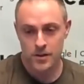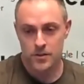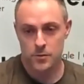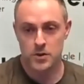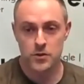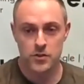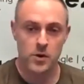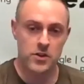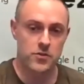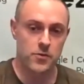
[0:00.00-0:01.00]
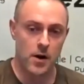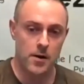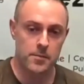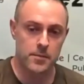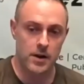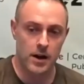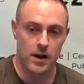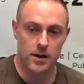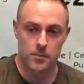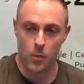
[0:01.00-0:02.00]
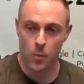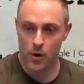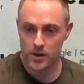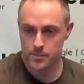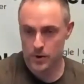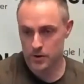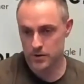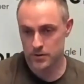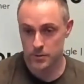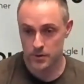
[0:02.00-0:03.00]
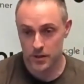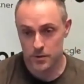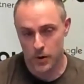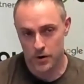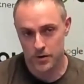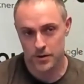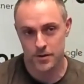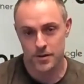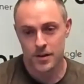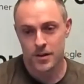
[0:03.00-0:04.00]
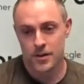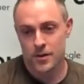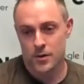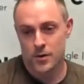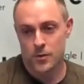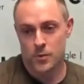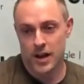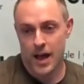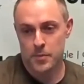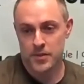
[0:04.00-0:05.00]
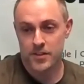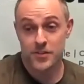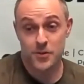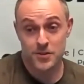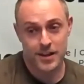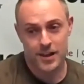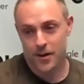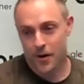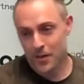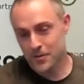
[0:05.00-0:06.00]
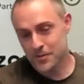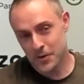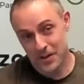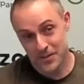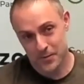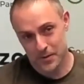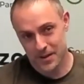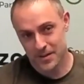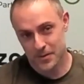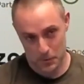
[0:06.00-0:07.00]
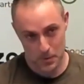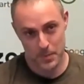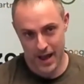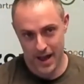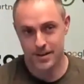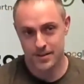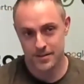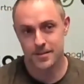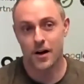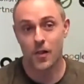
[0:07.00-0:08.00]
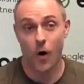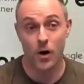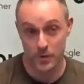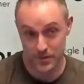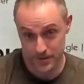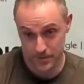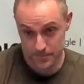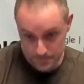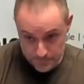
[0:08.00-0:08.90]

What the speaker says: So when you switch from one partner to another partner, what happens is you're taking all of your history, good or bad, along with you.